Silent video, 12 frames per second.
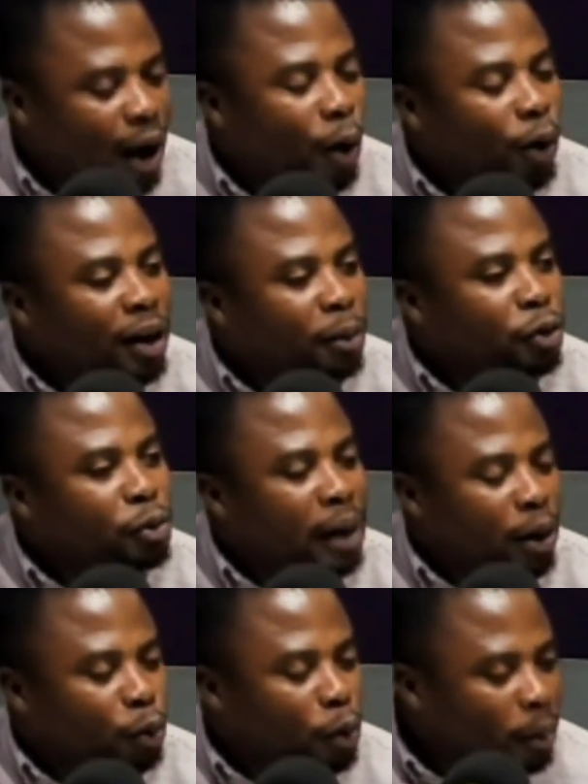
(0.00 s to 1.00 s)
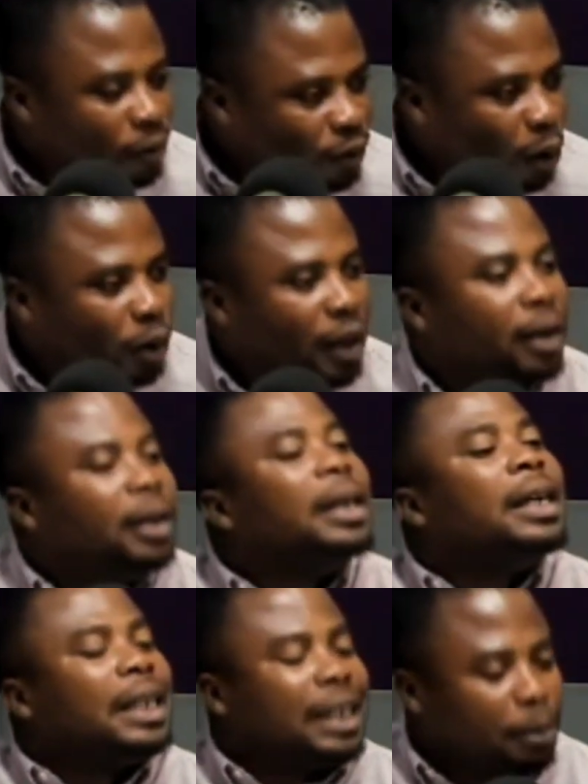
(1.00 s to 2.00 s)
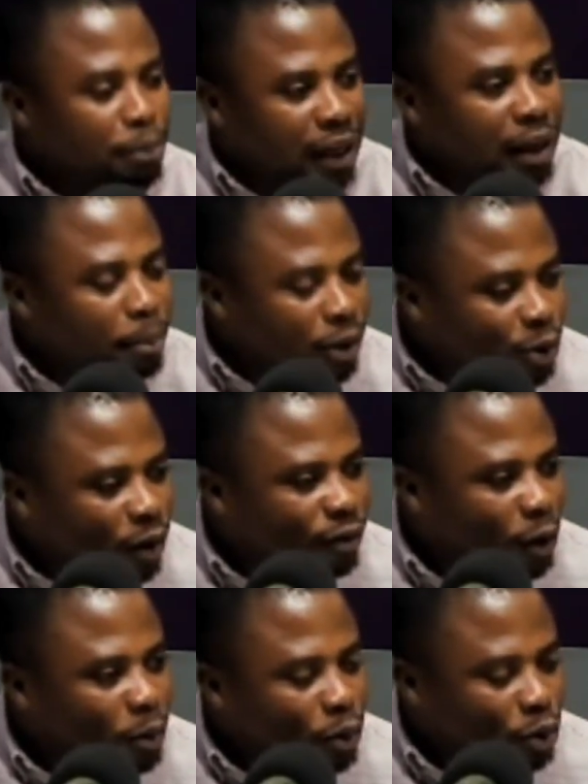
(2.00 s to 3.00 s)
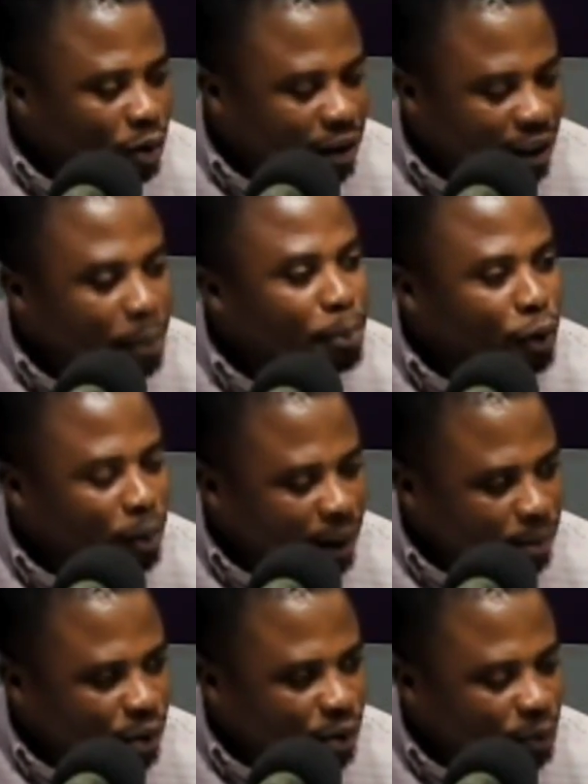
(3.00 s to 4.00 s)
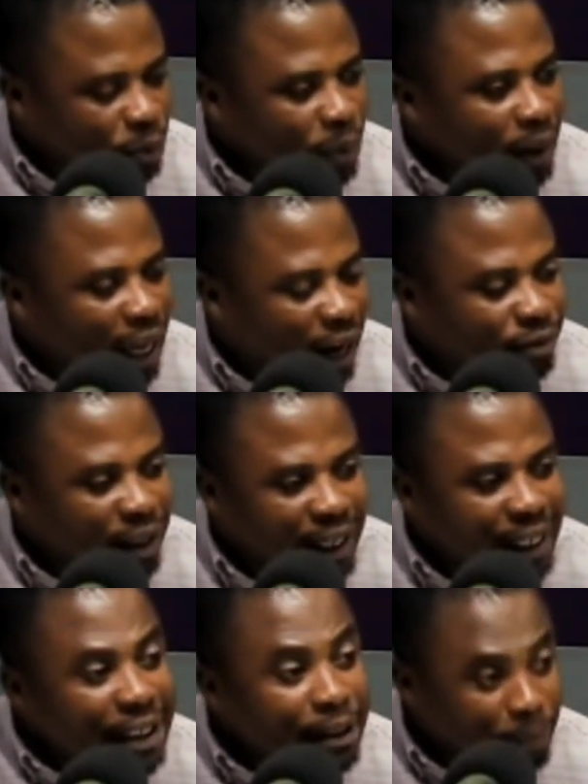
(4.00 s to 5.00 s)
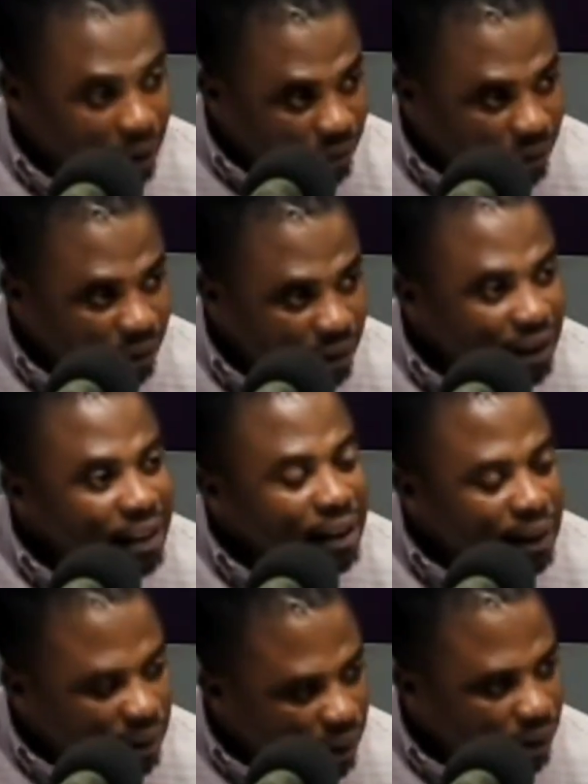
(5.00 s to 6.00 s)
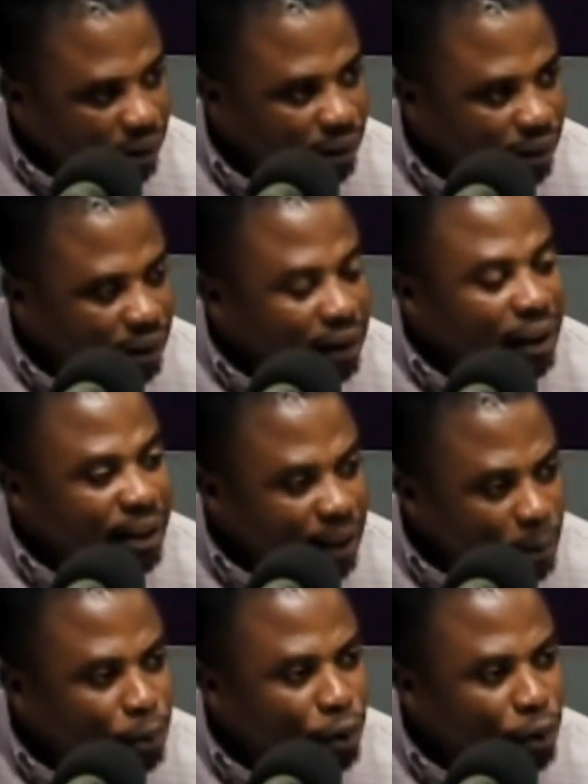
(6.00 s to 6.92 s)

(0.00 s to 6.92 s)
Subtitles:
on Amdoma. The brand be solve them problems. No. After 8 months, still the same